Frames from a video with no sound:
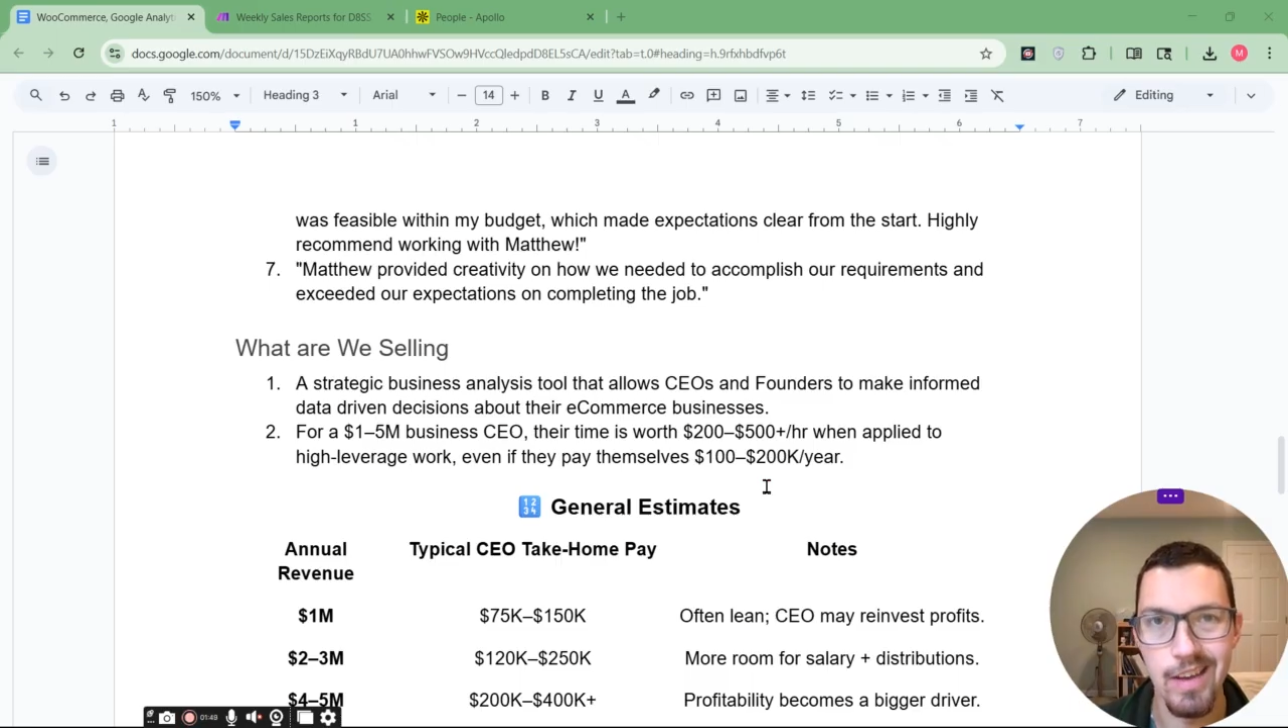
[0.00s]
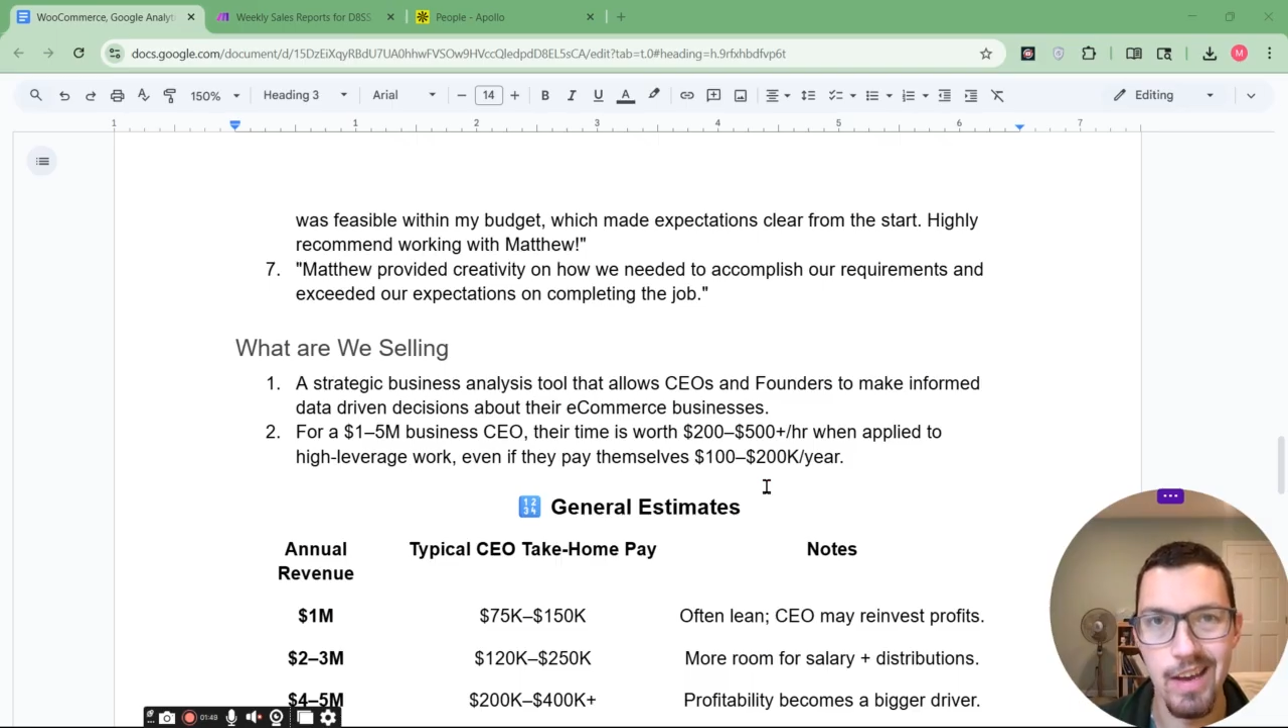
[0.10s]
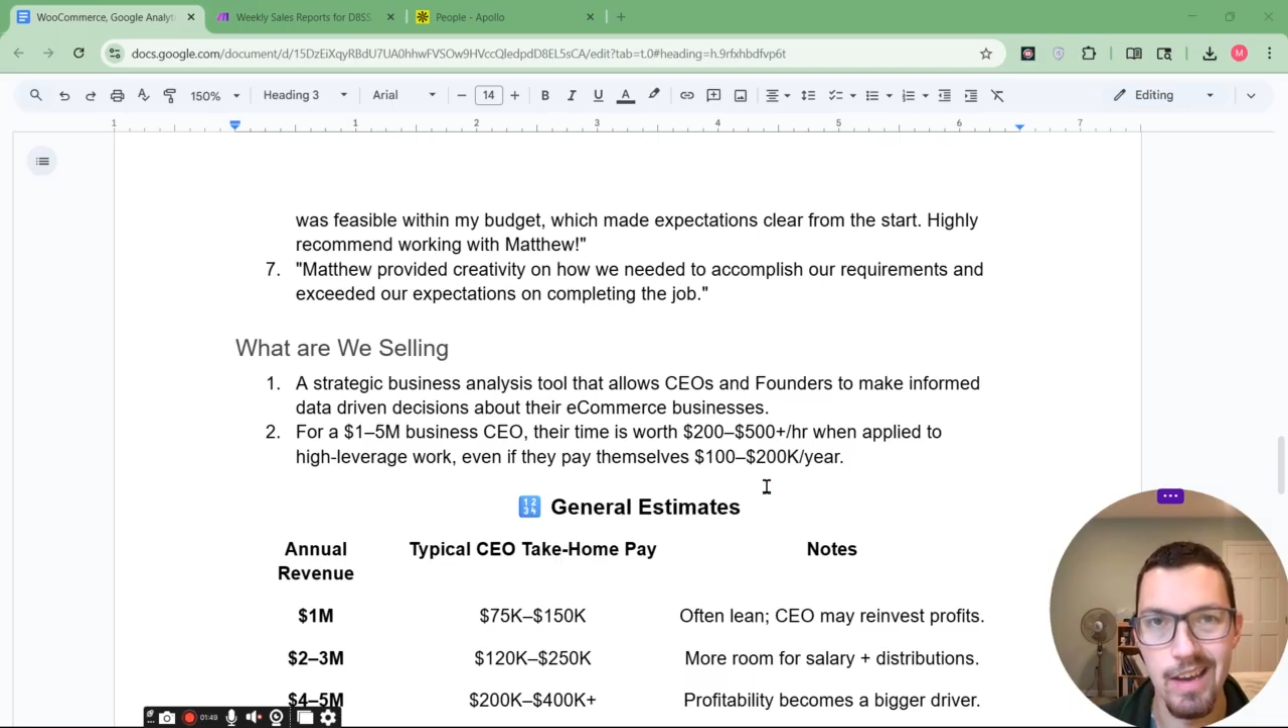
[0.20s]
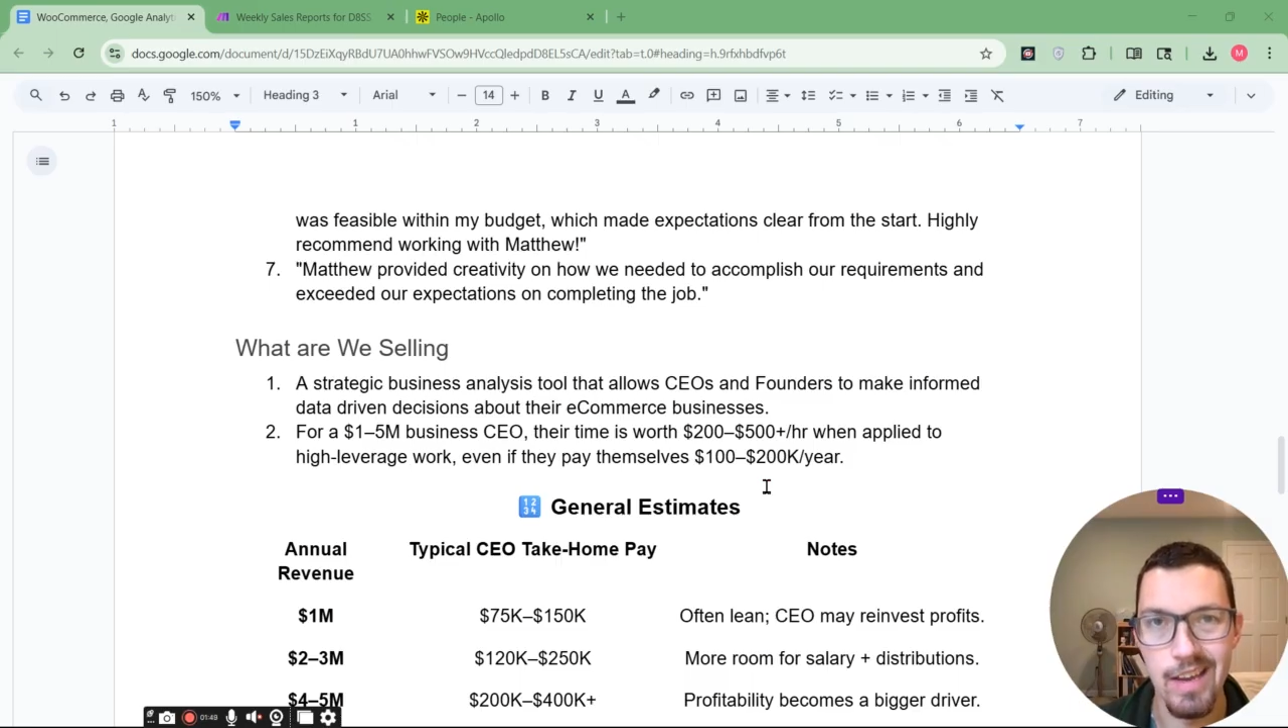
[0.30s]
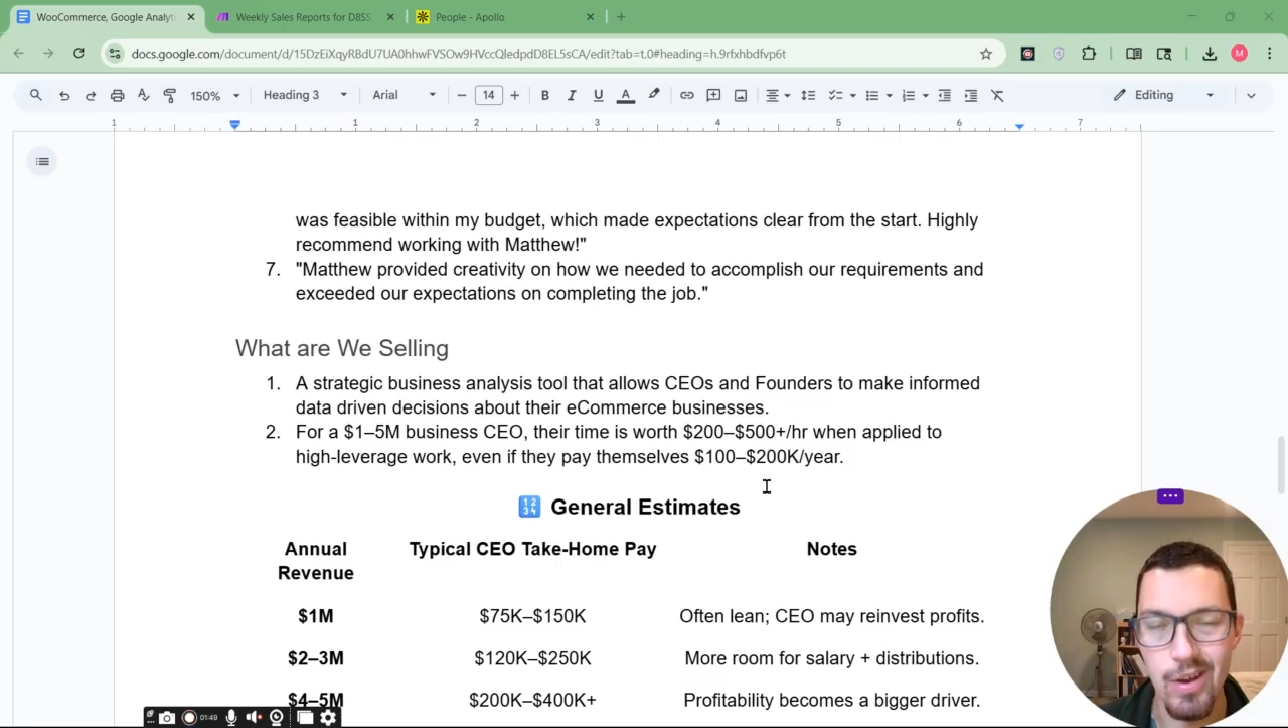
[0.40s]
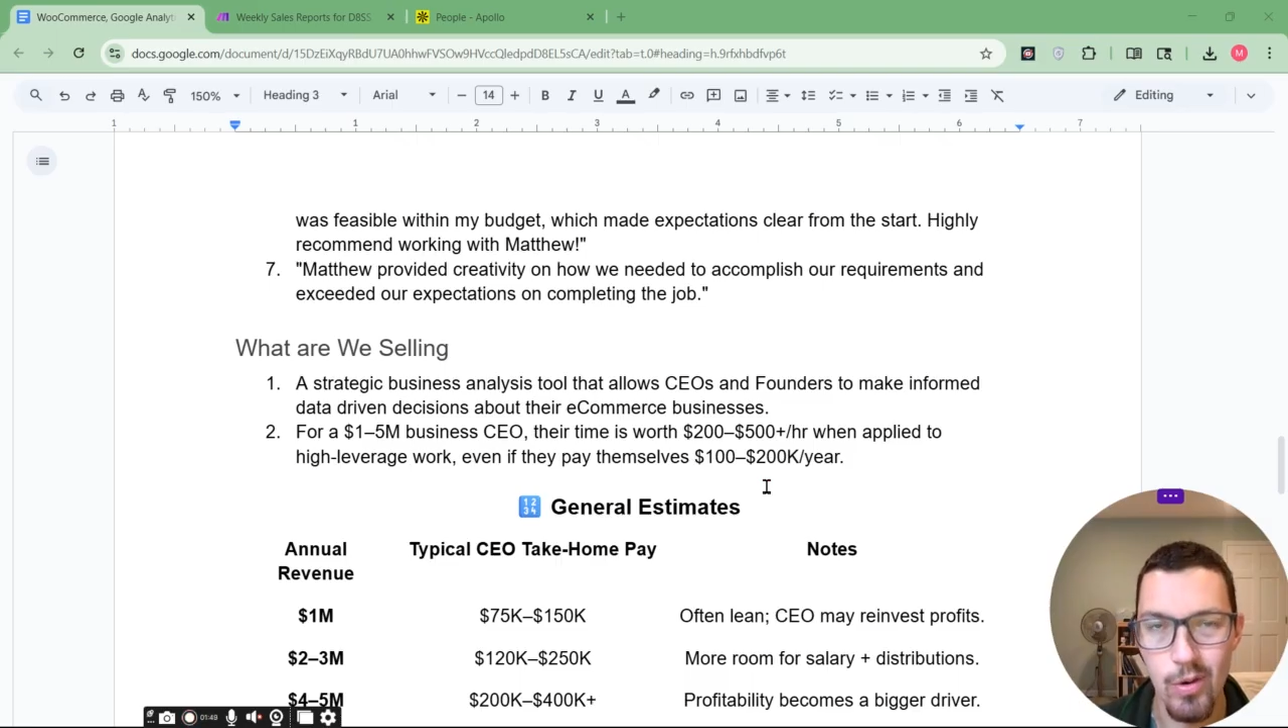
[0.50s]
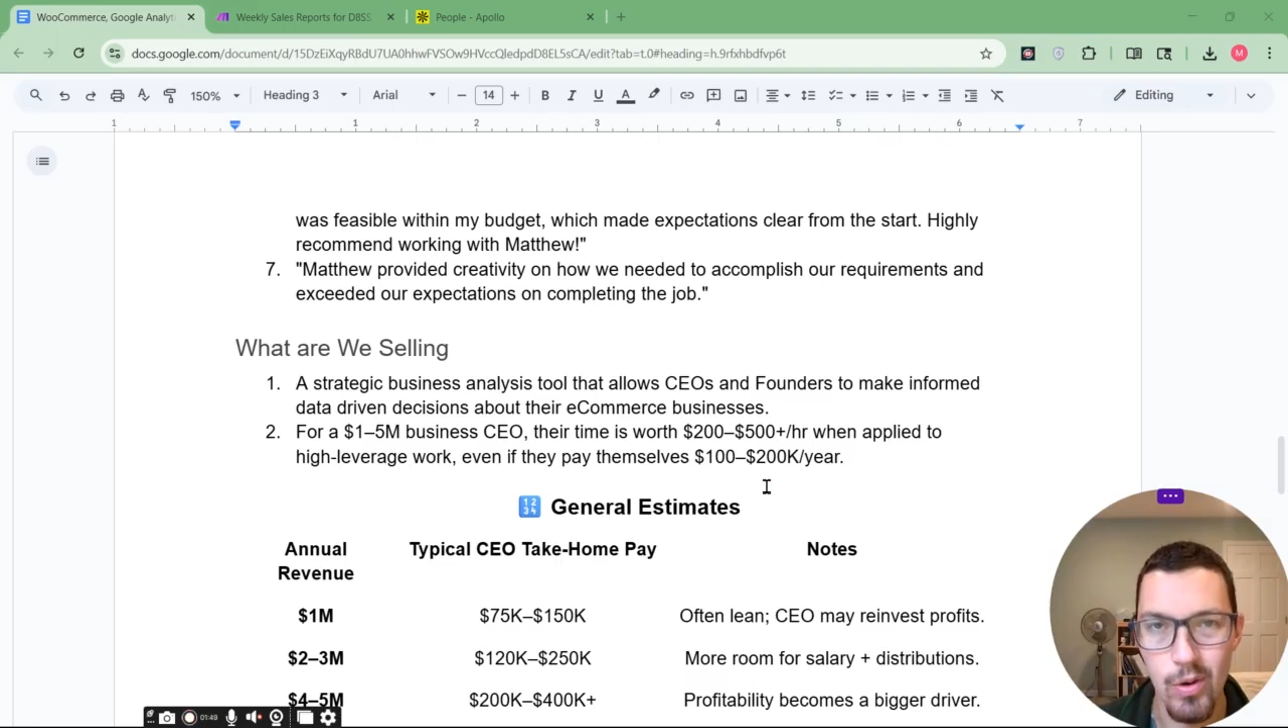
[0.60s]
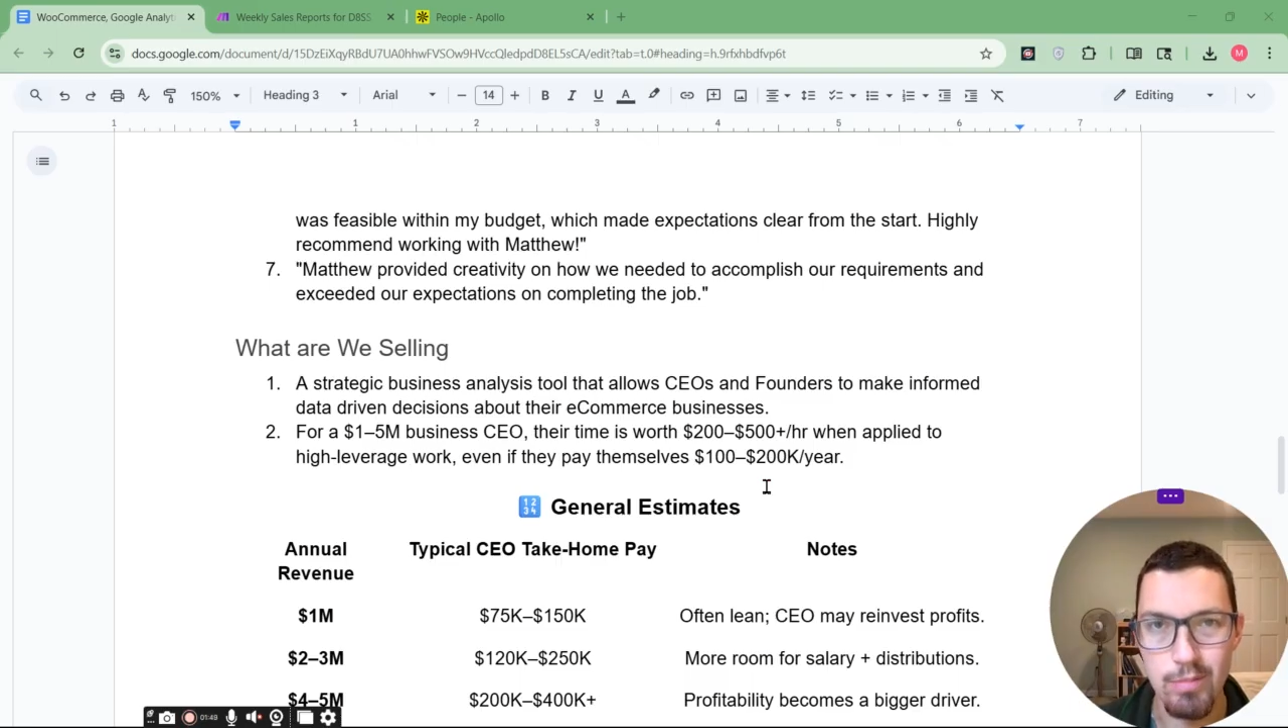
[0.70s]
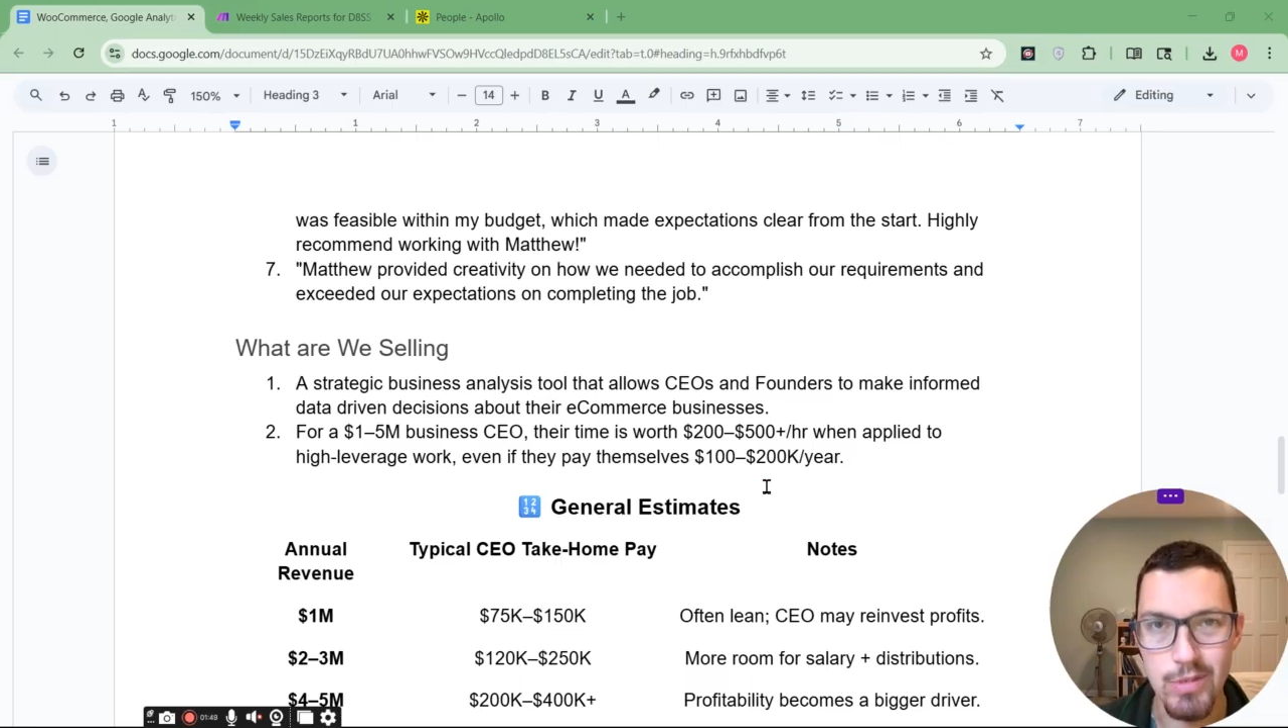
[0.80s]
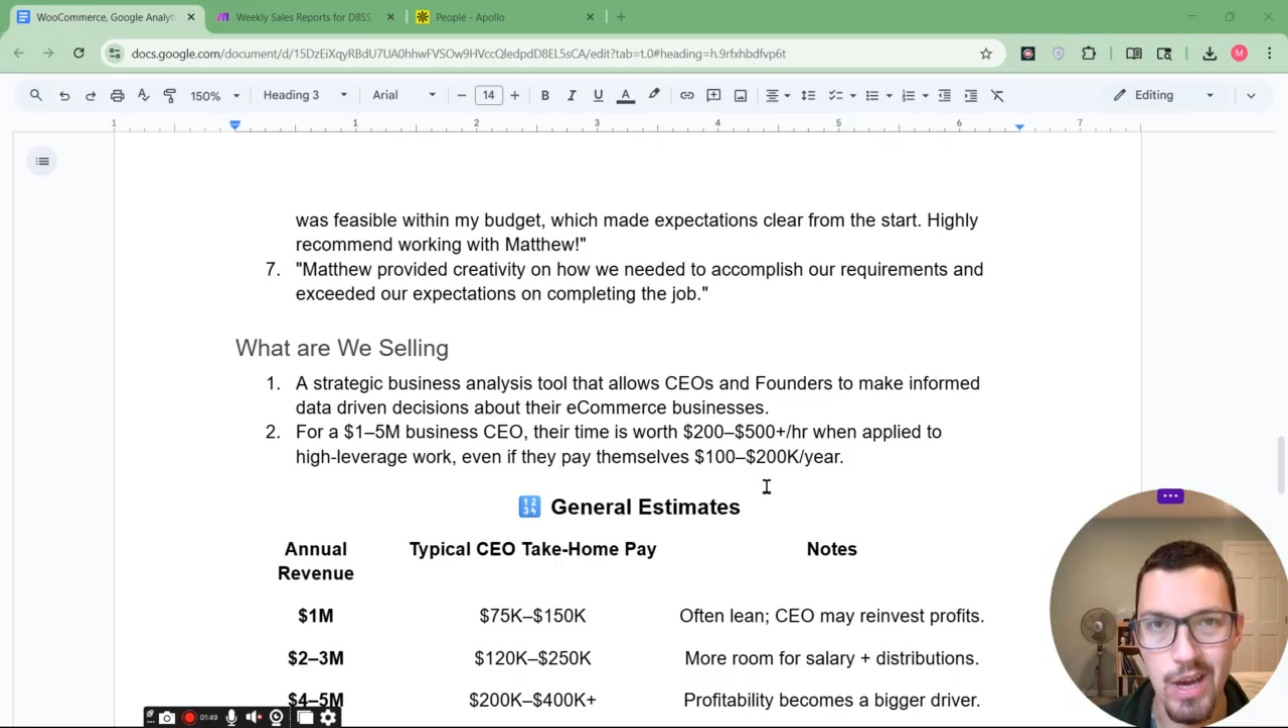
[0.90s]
I know what I'm